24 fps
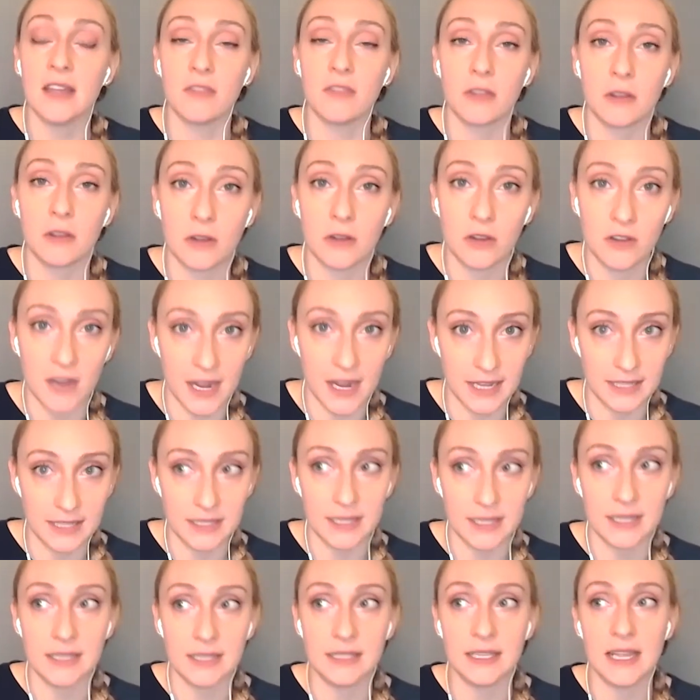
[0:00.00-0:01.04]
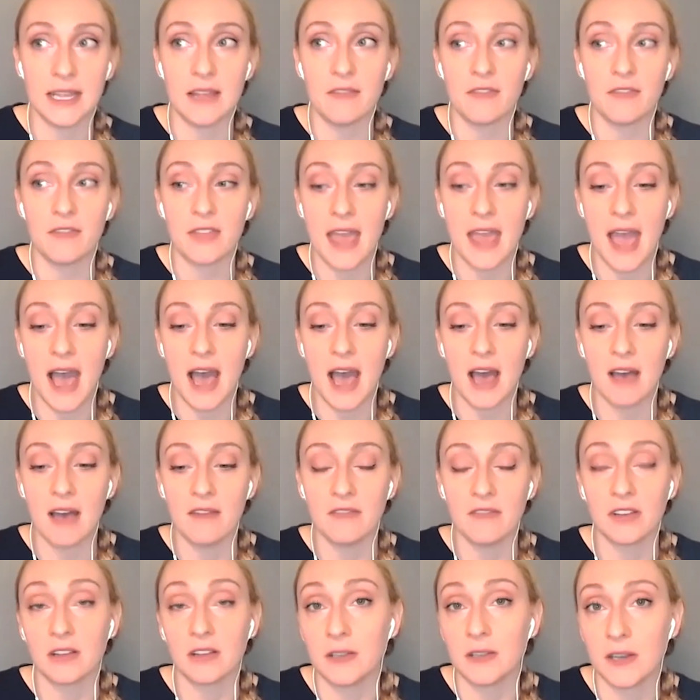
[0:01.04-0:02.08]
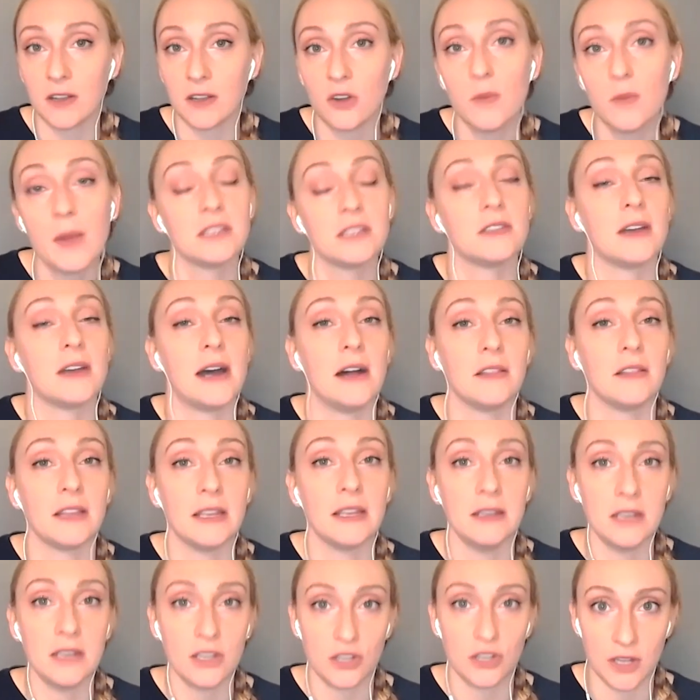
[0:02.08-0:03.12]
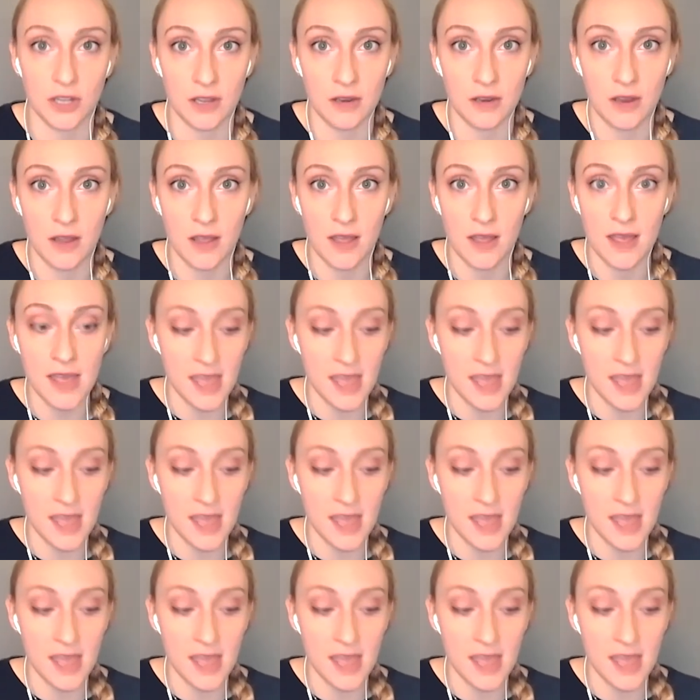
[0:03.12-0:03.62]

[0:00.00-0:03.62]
if they're in crisis, if they have a clinical mental health condition.